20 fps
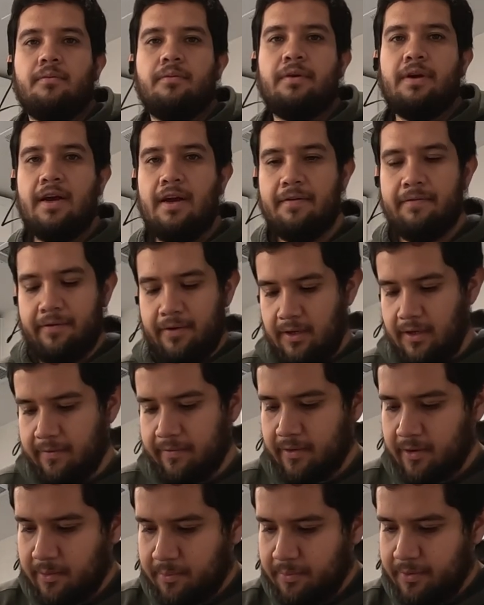we have all of
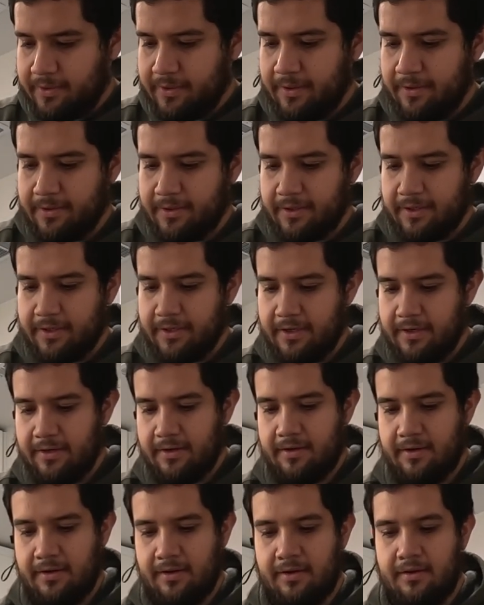our potatoes are cut
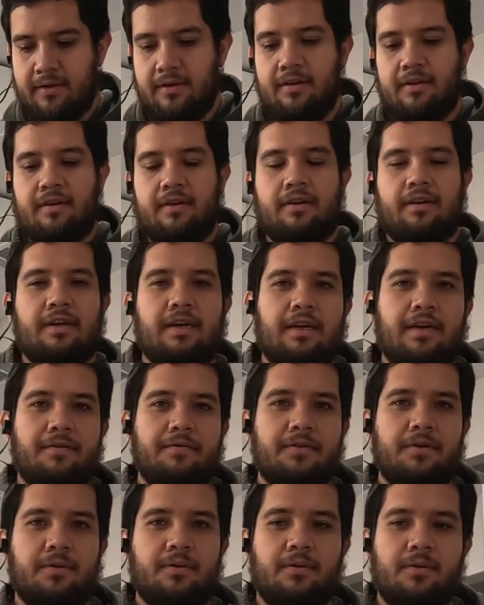kind of
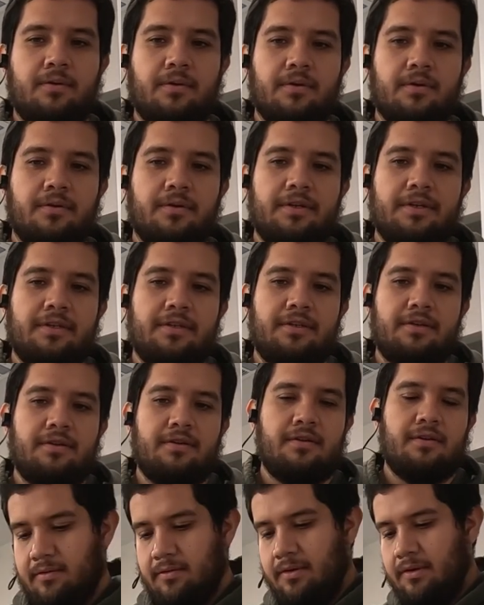into
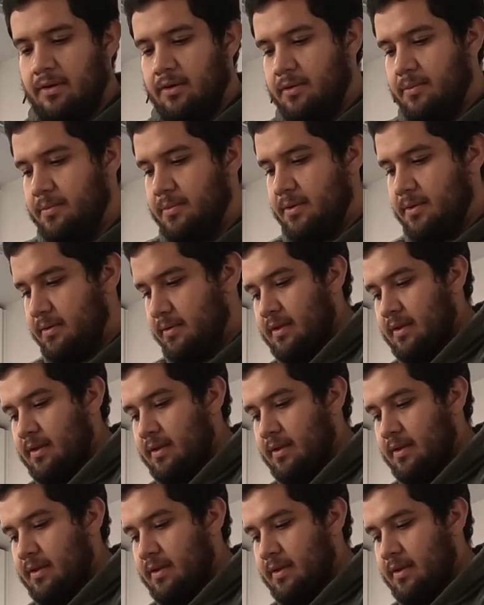1/4-inch cubes.